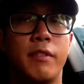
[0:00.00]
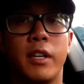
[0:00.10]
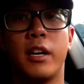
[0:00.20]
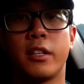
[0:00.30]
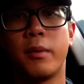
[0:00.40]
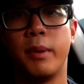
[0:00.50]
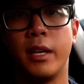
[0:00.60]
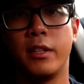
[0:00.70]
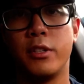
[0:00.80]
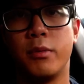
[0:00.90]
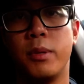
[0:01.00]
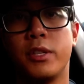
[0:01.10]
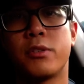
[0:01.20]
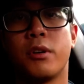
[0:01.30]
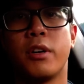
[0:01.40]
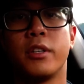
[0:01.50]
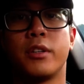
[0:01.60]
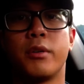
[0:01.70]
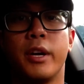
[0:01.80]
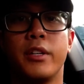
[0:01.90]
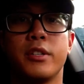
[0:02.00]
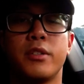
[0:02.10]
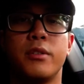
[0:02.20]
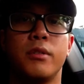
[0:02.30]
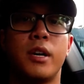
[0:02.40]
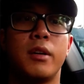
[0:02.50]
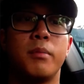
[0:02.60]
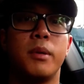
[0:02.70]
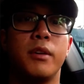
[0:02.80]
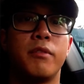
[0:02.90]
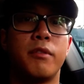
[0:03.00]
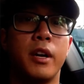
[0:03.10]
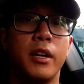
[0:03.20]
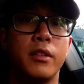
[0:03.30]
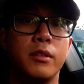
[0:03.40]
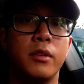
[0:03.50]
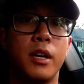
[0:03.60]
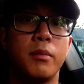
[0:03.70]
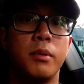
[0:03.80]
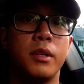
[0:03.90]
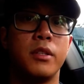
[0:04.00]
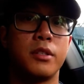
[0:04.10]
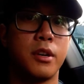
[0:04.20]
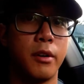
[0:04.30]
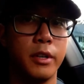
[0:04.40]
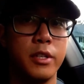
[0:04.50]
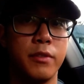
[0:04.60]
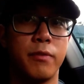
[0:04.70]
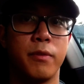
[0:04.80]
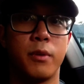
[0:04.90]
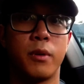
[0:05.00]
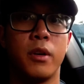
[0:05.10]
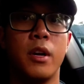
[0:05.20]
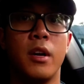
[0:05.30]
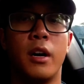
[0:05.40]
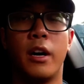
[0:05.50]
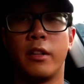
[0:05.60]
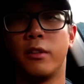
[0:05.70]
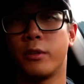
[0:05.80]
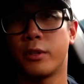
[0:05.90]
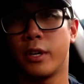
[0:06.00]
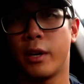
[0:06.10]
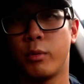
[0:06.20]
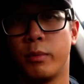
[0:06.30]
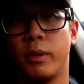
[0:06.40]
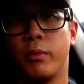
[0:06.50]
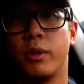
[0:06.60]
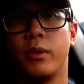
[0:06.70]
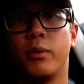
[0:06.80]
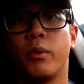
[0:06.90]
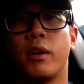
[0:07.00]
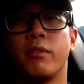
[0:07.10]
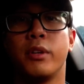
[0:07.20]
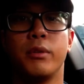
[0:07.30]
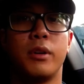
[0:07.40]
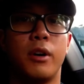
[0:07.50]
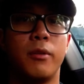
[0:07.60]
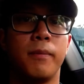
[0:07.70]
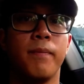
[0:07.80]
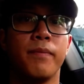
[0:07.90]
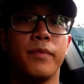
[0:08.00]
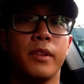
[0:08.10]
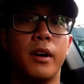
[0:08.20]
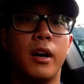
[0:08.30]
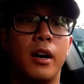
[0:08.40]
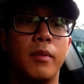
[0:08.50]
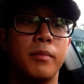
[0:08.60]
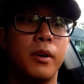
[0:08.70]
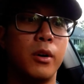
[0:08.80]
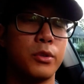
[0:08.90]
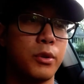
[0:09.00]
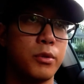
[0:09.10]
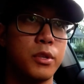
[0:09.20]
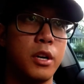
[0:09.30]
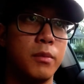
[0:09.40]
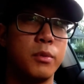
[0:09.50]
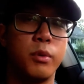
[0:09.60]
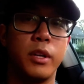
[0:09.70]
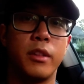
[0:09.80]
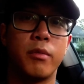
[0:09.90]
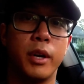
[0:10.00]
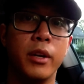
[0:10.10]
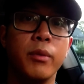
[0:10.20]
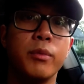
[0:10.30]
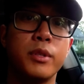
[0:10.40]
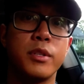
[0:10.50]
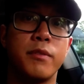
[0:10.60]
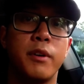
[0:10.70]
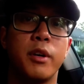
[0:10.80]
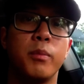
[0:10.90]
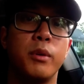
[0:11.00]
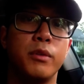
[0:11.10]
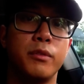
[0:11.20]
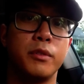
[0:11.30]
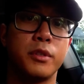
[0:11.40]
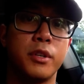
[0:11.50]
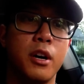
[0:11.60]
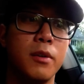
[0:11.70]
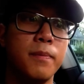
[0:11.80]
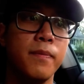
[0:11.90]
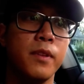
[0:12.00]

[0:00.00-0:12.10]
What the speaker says: not commanded you, be strong and courageous, do not be afraid, do not be discouraged, for I the Lord your God will be with you wherever you go. Also Psalm 23, which is a very beautiful psalm,